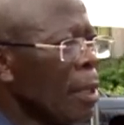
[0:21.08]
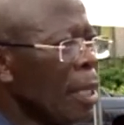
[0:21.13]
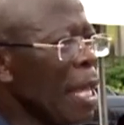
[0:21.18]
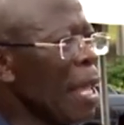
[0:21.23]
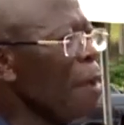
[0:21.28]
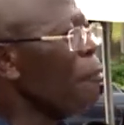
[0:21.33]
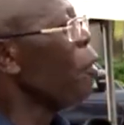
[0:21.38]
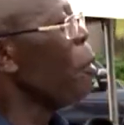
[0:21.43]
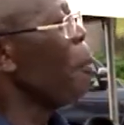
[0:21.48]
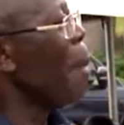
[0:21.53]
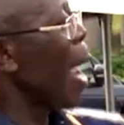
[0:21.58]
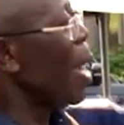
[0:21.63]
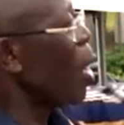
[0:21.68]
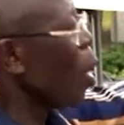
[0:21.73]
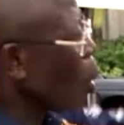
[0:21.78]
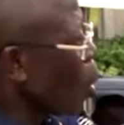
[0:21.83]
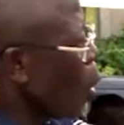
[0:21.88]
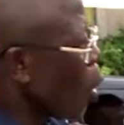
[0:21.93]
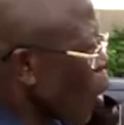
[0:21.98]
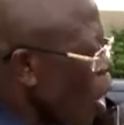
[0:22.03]
Even my
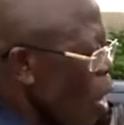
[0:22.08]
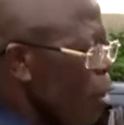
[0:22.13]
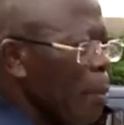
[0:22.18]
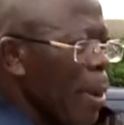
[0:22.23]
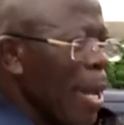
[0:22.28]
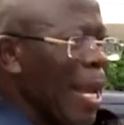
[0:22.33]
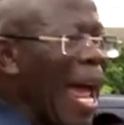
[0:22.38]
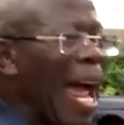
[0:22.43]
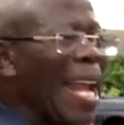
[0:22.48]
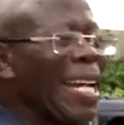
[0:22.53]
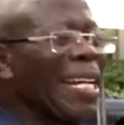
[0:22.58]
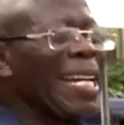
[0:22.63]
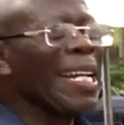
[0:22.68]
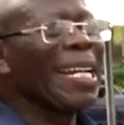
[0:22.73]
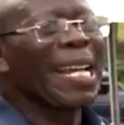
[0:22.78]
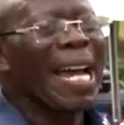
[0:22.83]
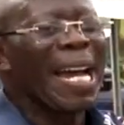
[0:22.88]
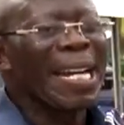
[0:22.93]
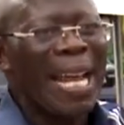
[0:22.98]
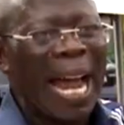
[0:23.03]
local government, I
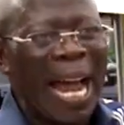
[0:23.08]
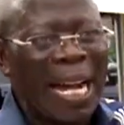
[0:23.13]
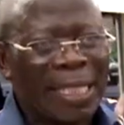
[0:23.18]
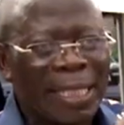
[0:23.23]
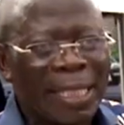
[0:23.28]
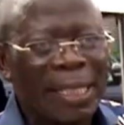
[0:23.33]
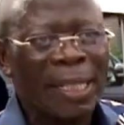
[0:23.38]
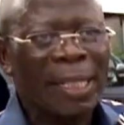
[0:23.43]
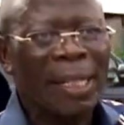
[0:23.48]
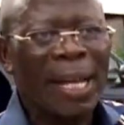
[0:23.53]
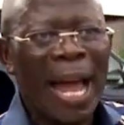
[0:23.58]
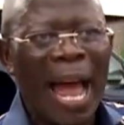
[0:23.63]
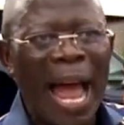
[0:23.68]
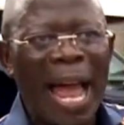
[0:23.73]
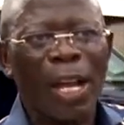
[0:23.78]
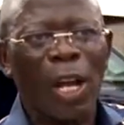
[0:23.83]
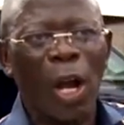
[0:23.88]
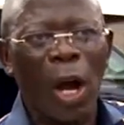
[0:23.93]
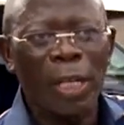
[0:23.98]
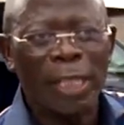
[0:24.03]
didn't get that.
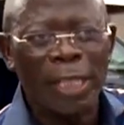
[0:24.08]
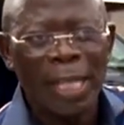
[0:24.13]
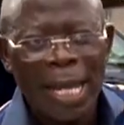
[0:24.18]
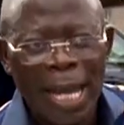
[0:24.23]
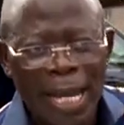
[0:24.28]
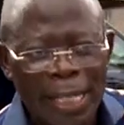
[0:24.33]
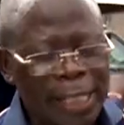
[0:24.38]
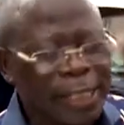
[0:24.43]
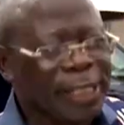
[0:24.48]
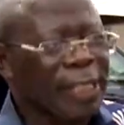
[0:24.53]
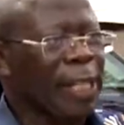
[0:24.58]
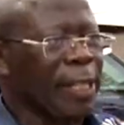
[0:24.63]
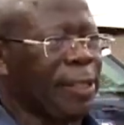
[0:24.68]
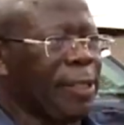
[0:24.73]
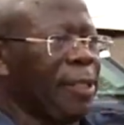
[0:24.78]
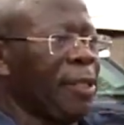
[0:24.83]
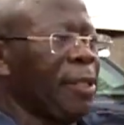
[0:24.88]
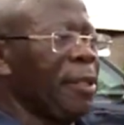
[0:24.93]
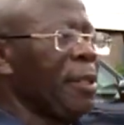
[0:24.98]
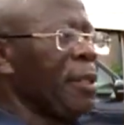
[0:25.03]
I got
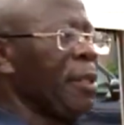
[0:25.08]
eighty-six.